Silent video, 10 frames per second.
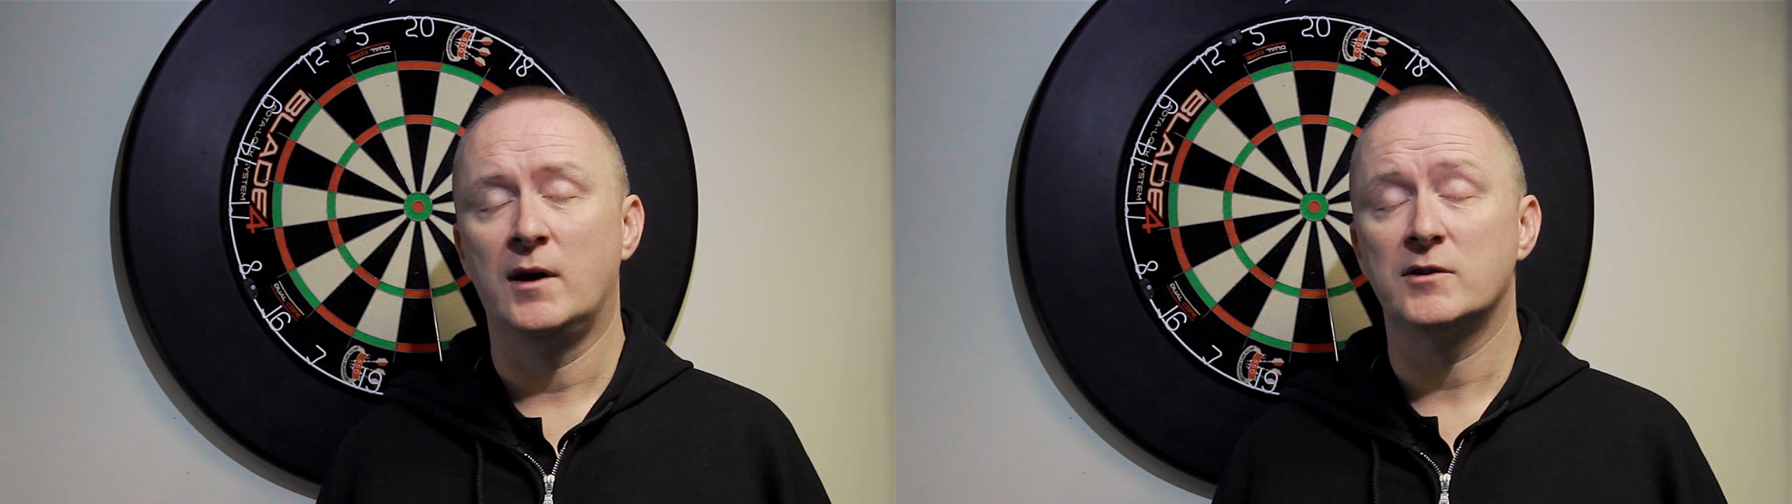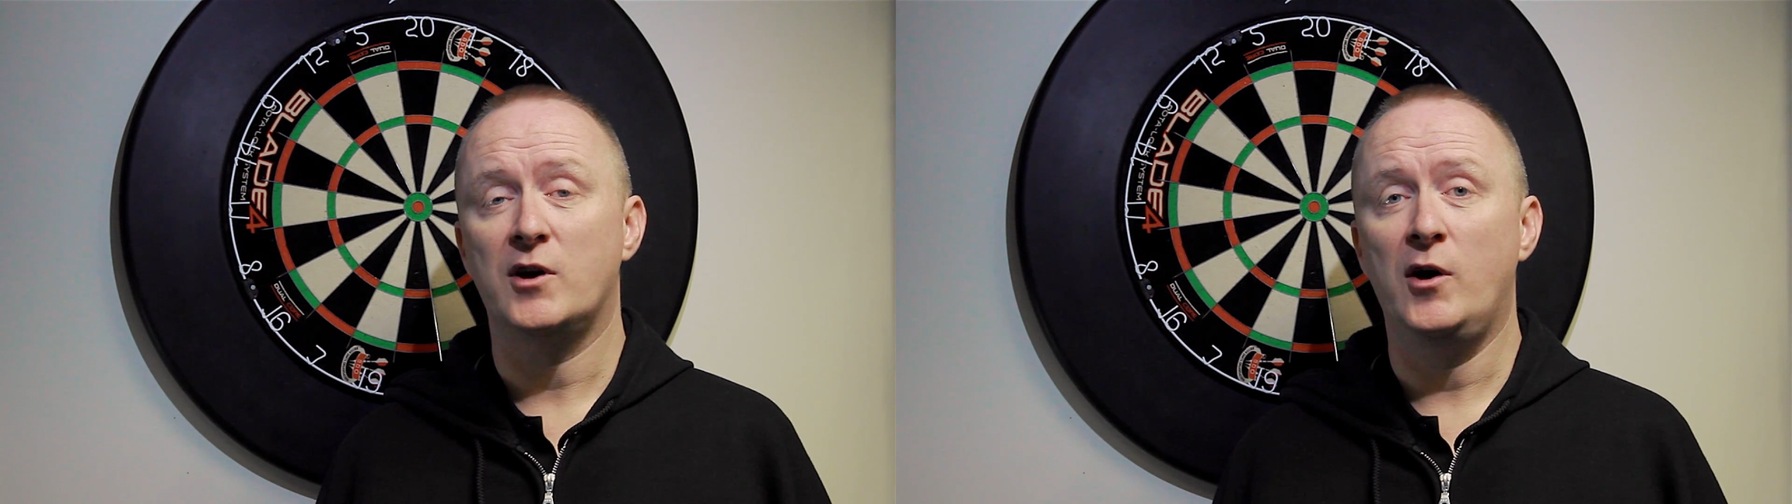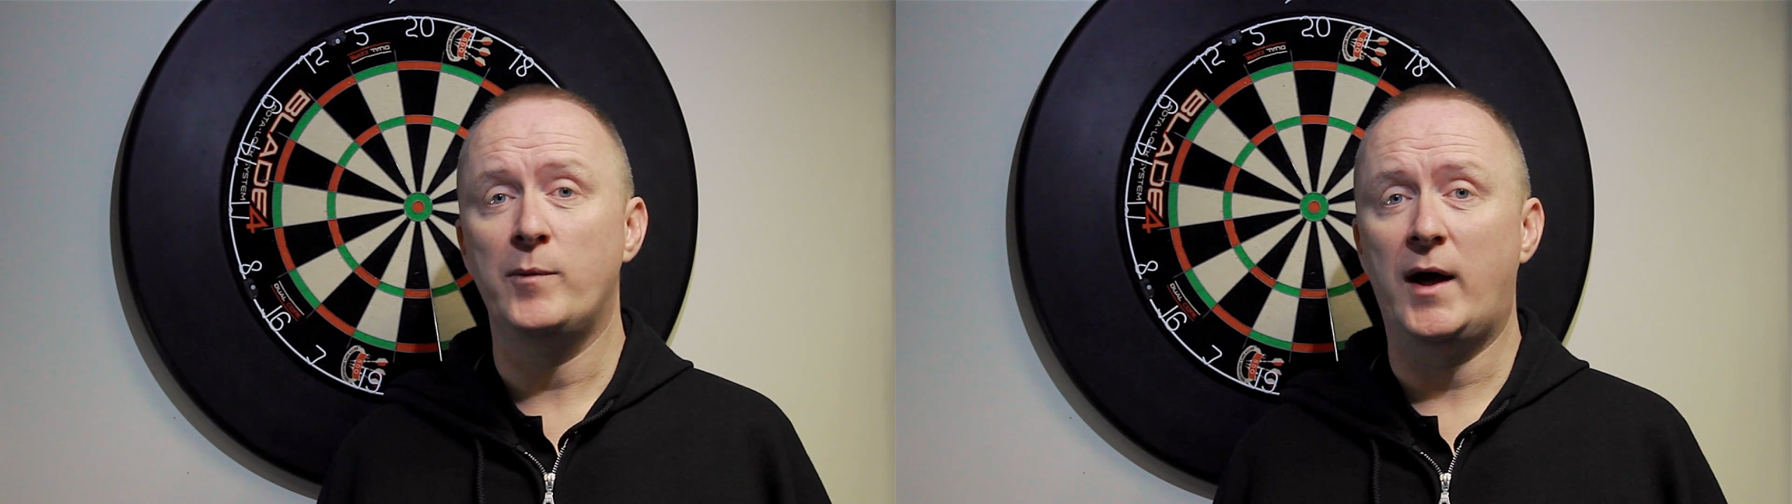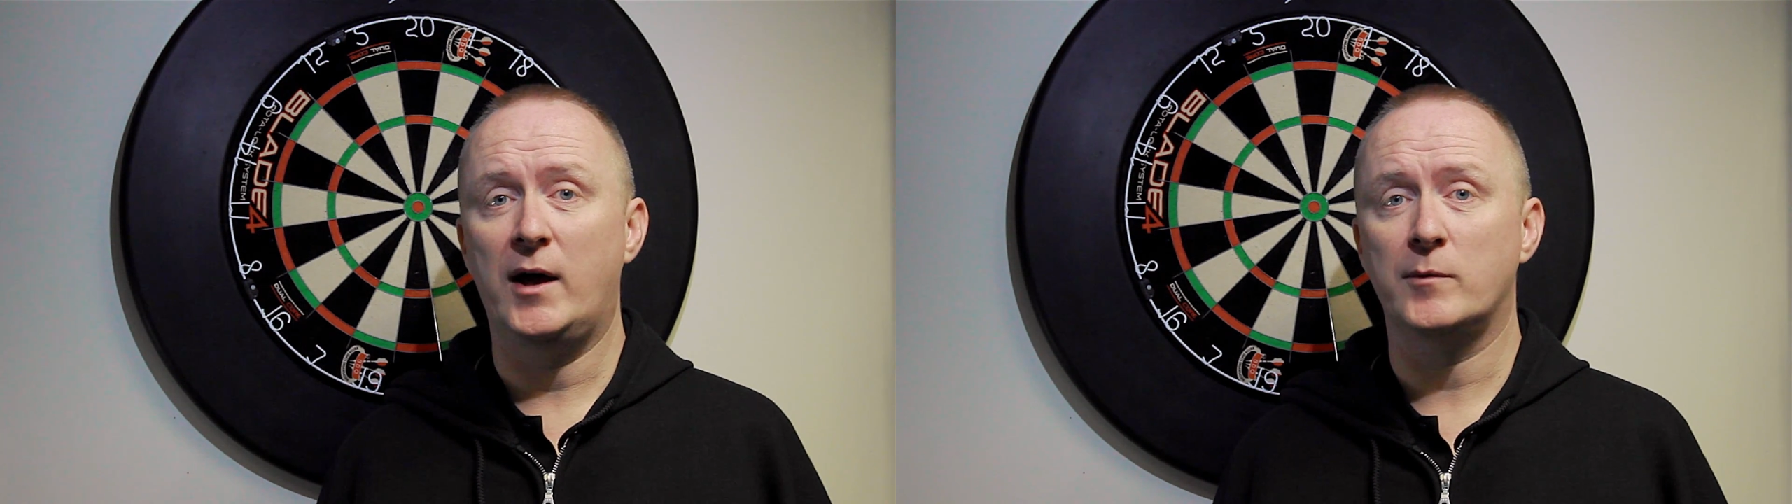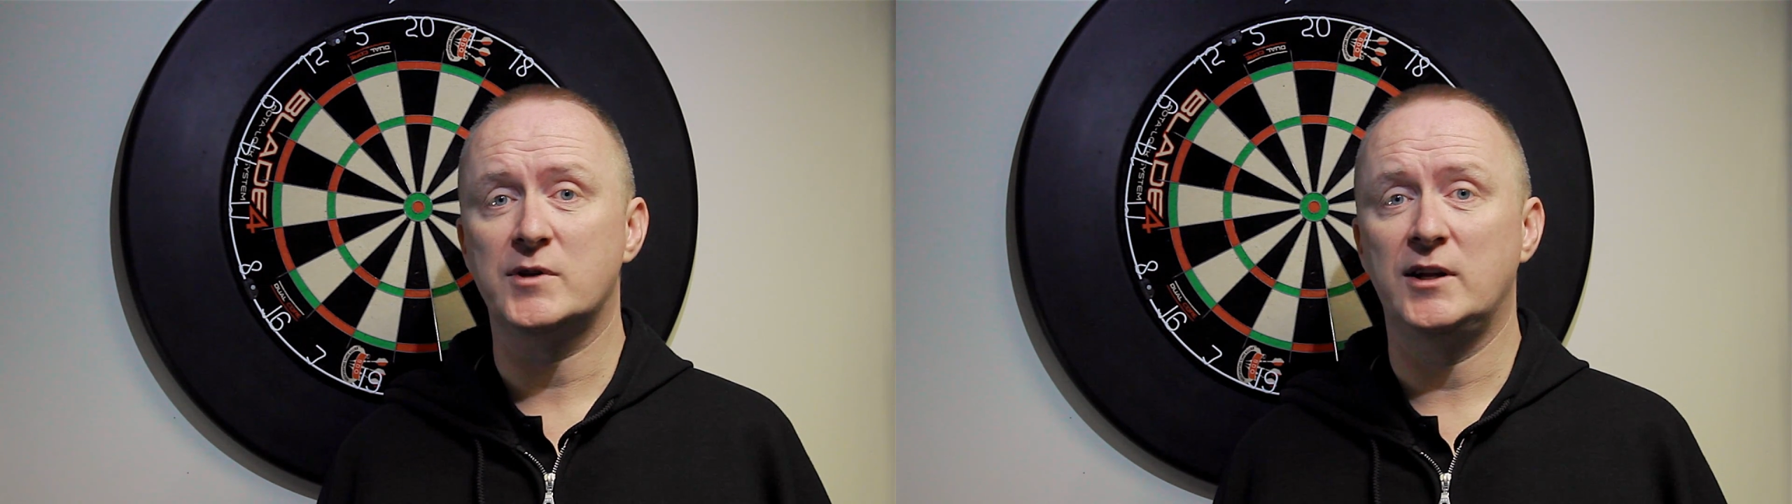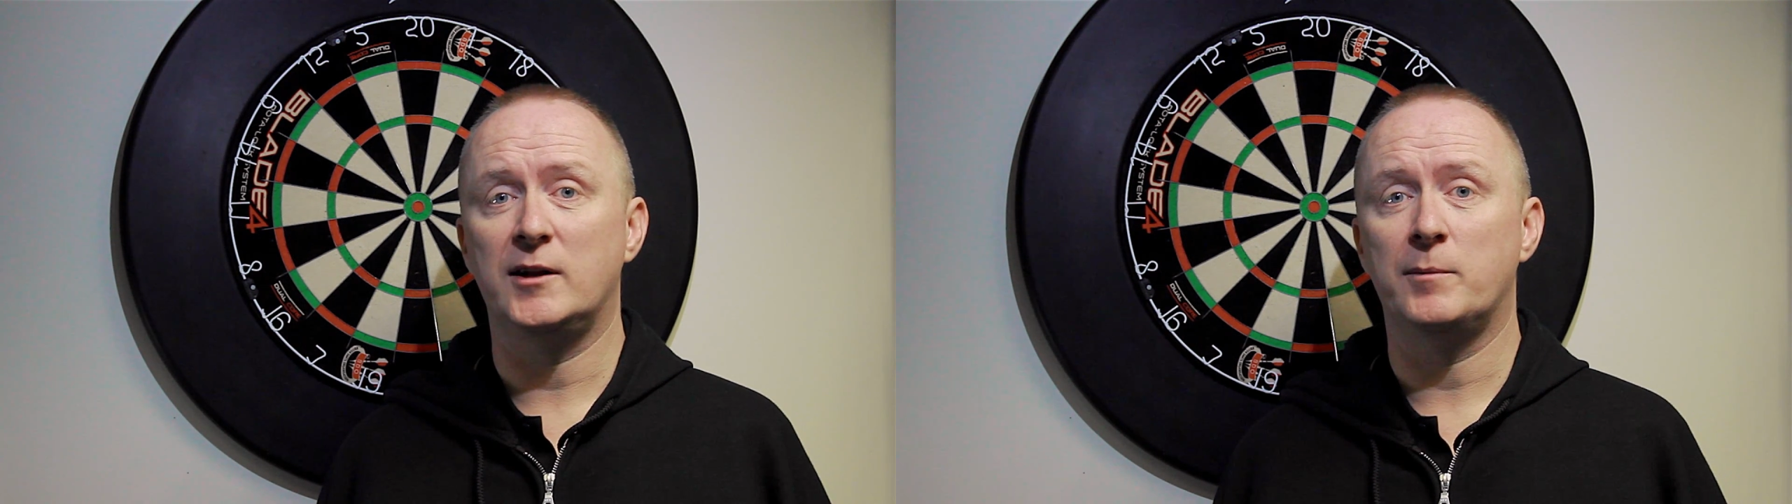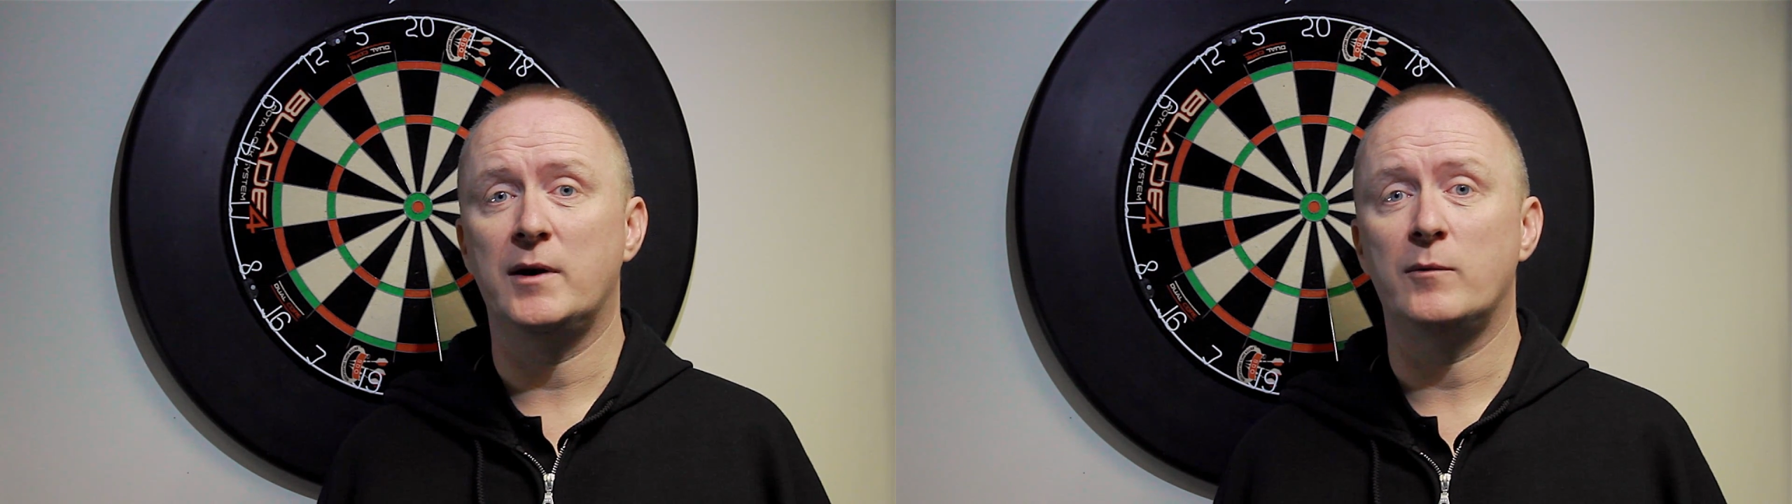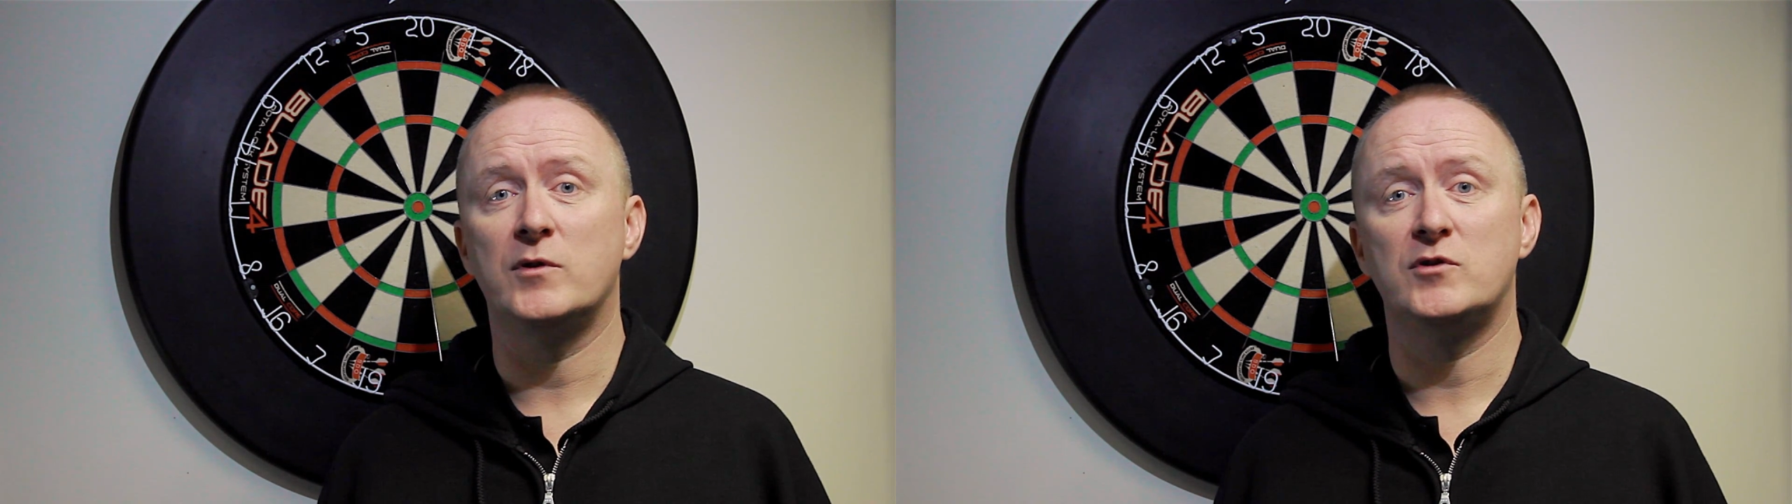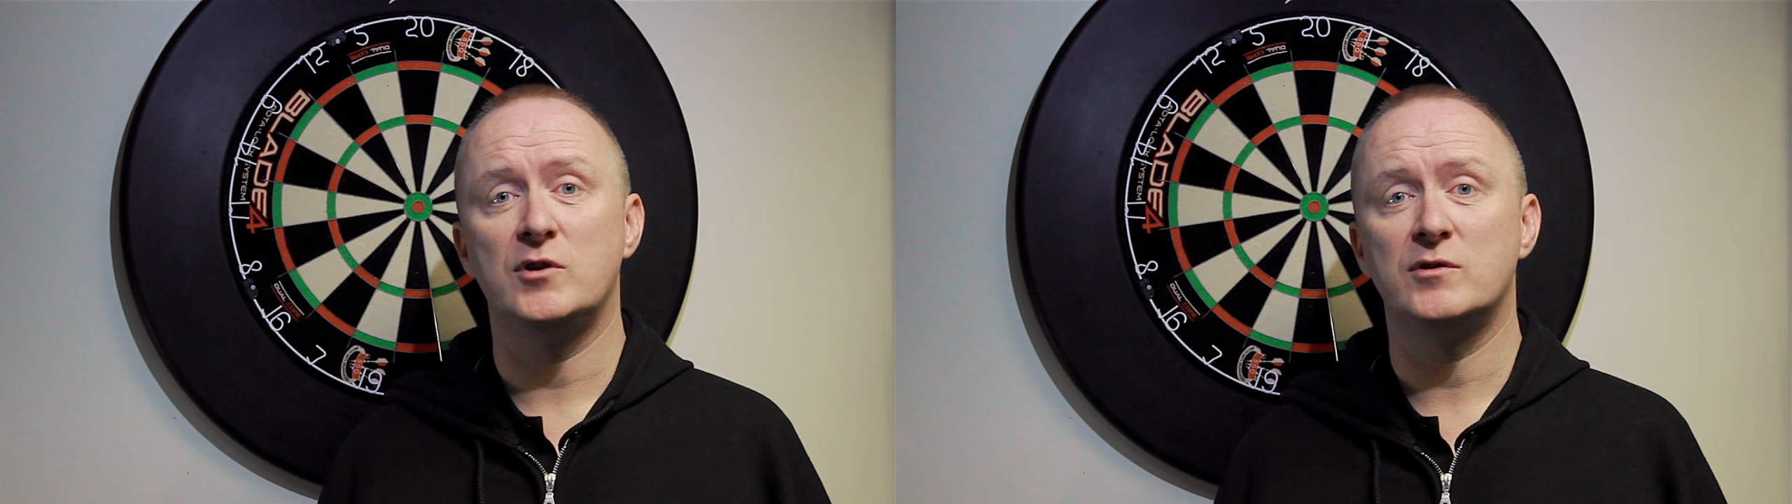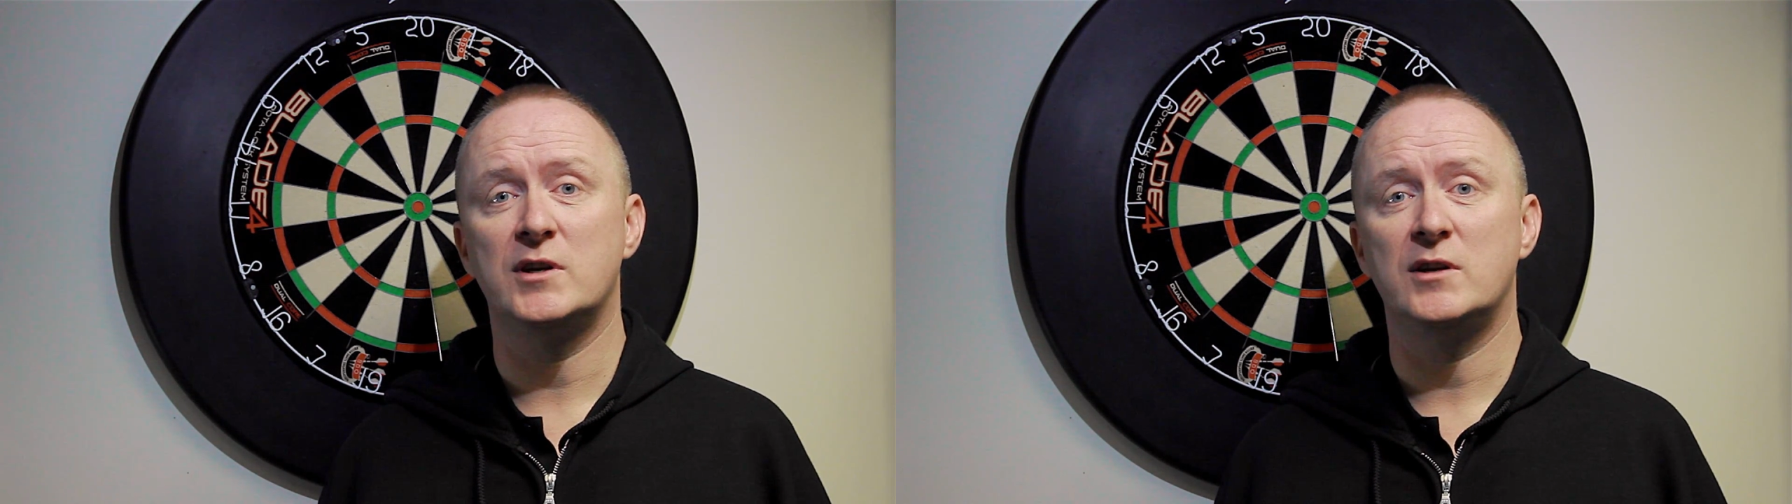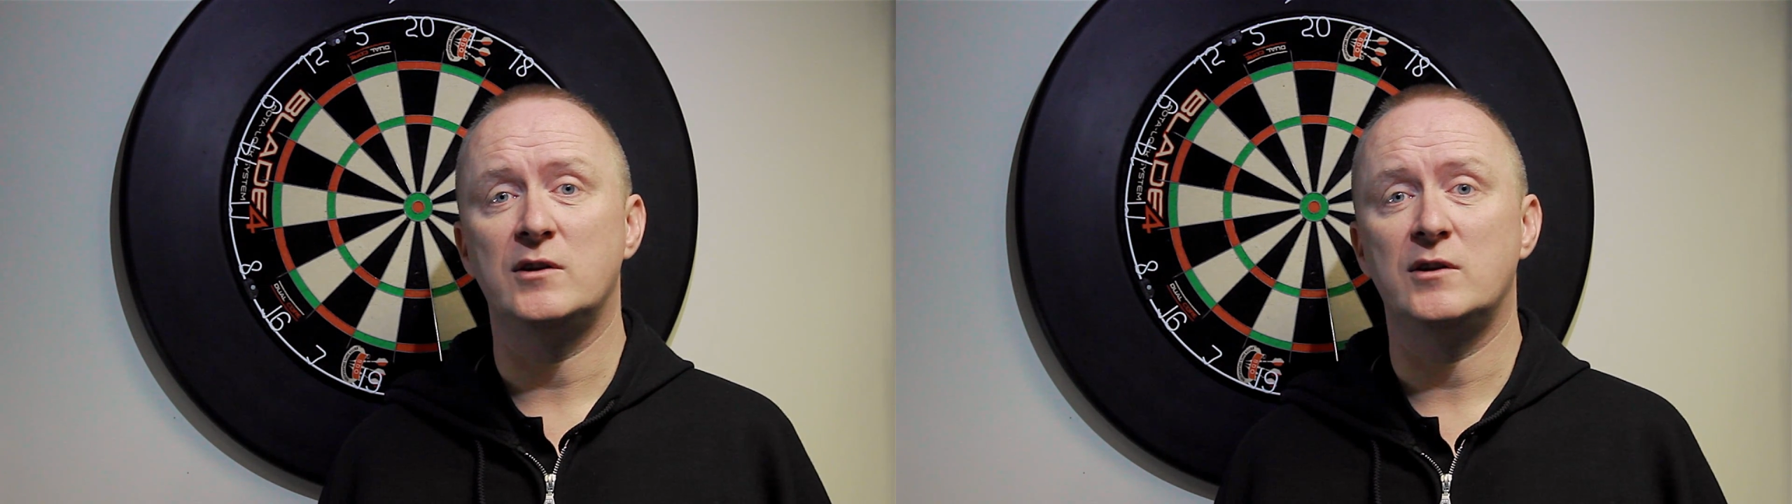So I hope that helps a little bit with choosing